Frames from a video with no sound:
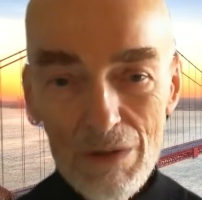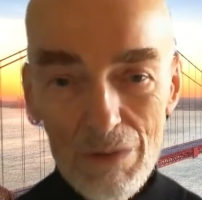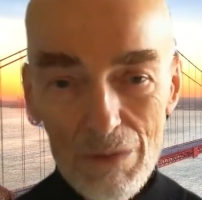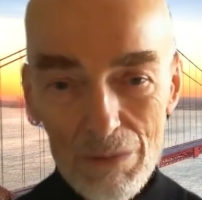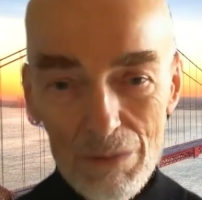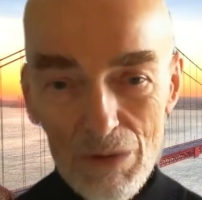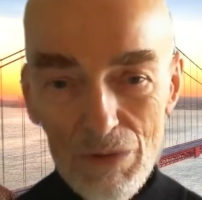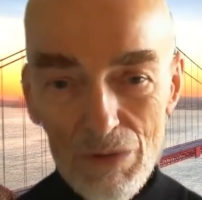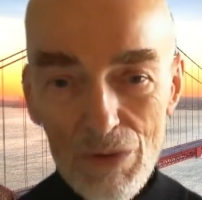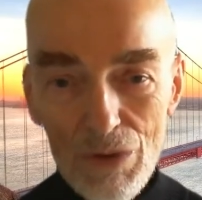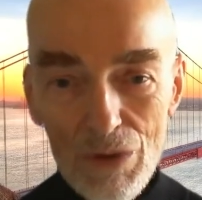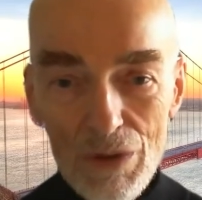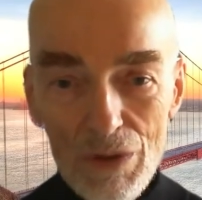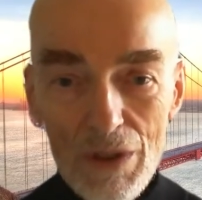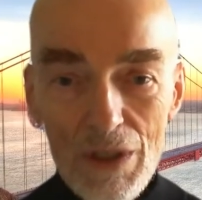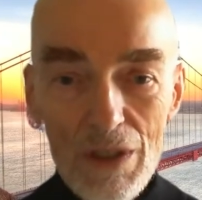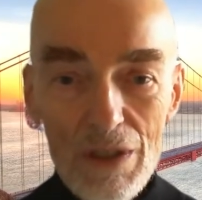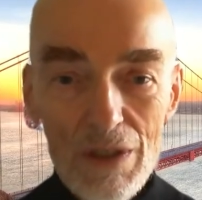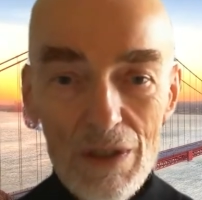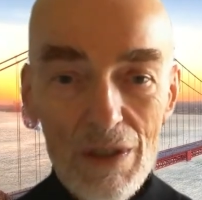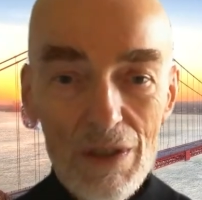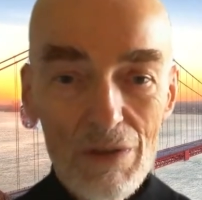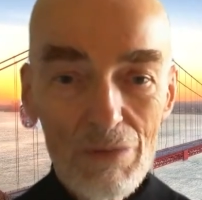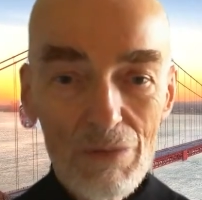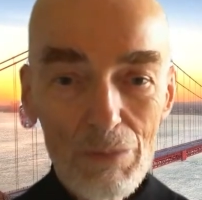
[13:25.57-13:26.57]

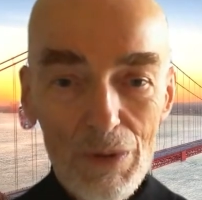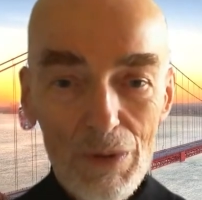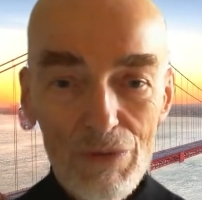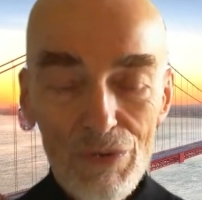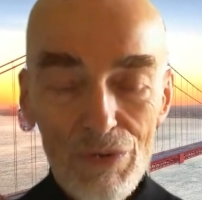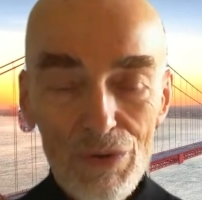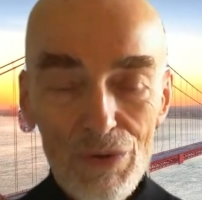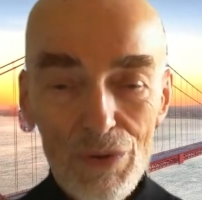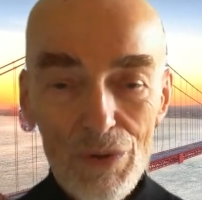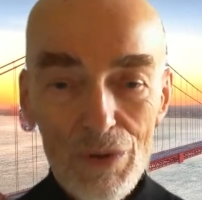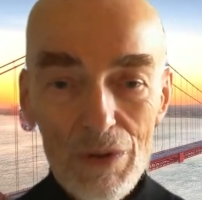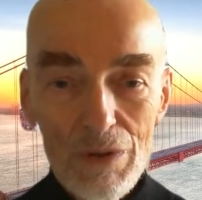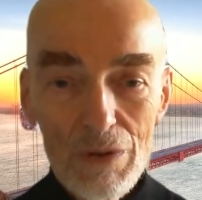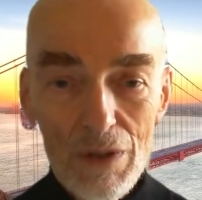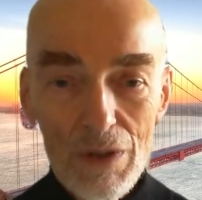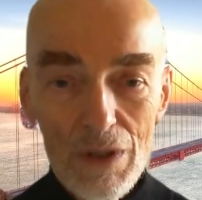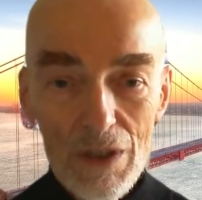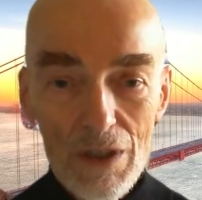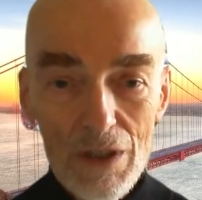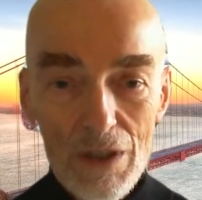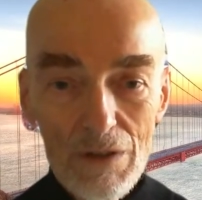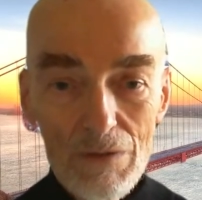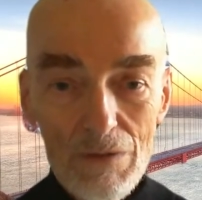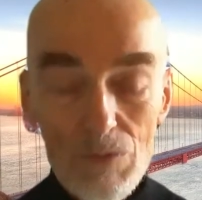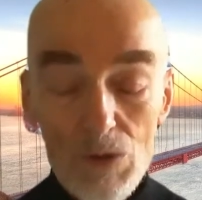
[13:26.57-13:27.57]

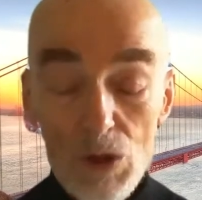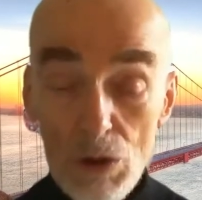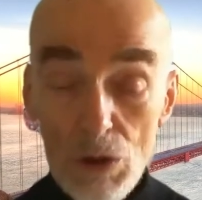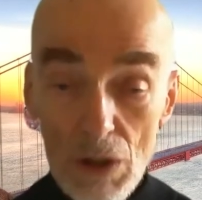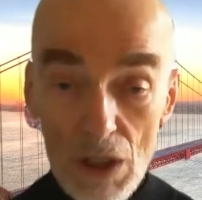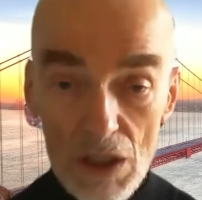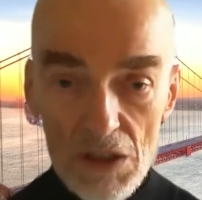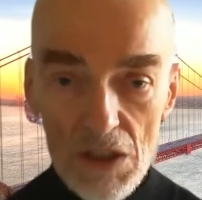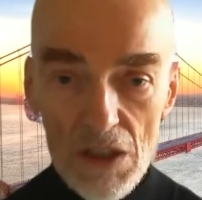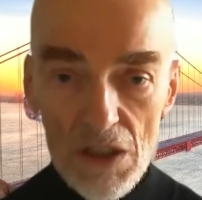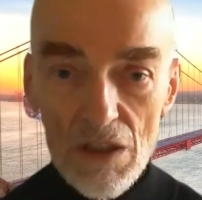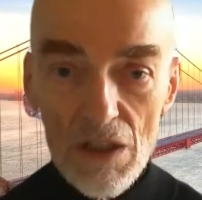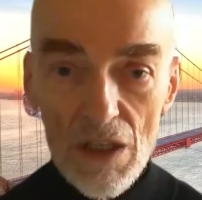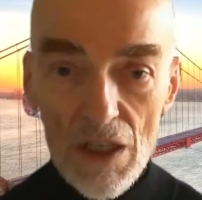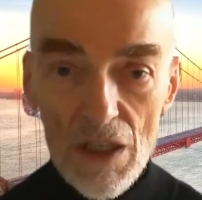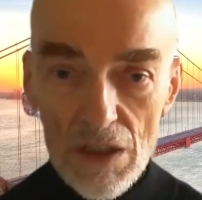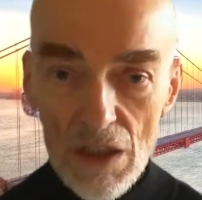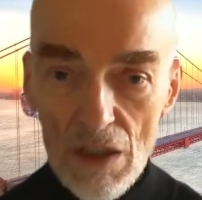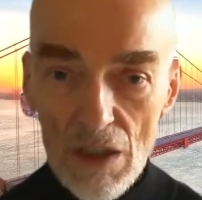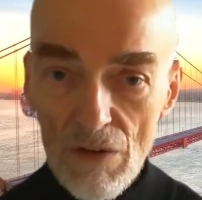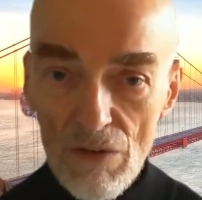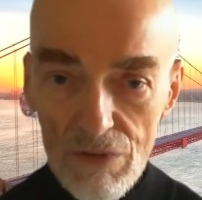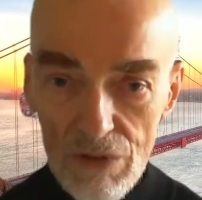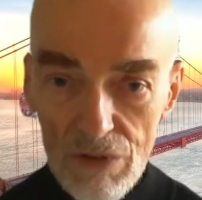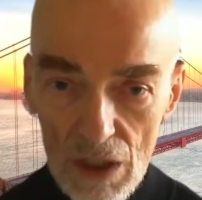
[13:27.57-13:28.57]
before
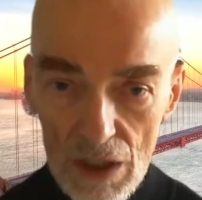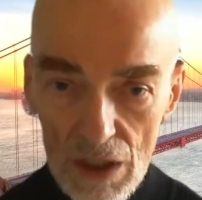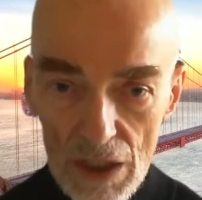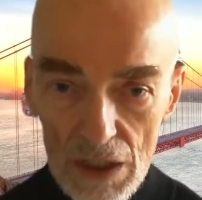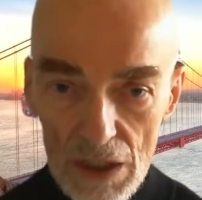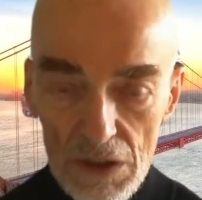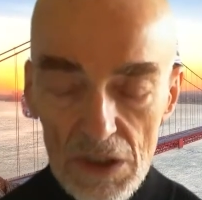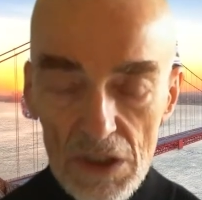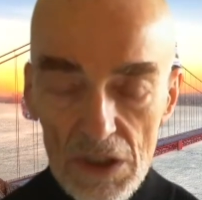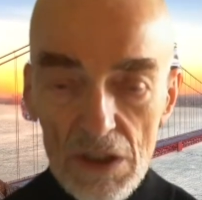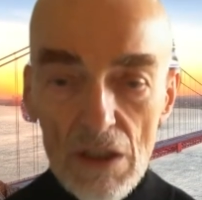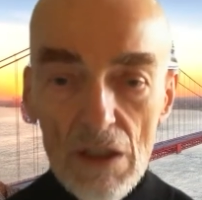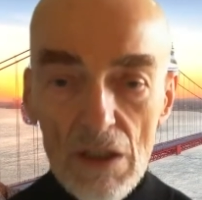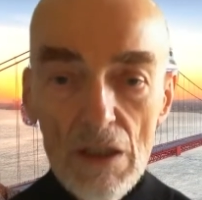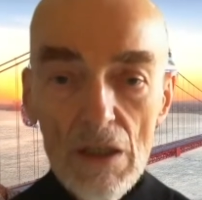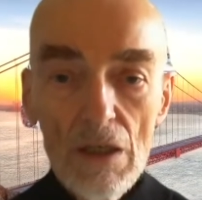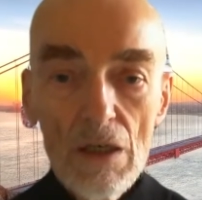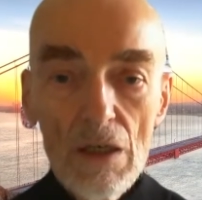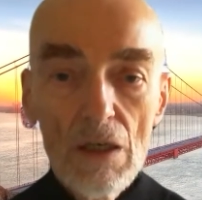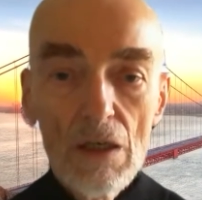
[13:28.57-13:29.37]
transatlantic flights.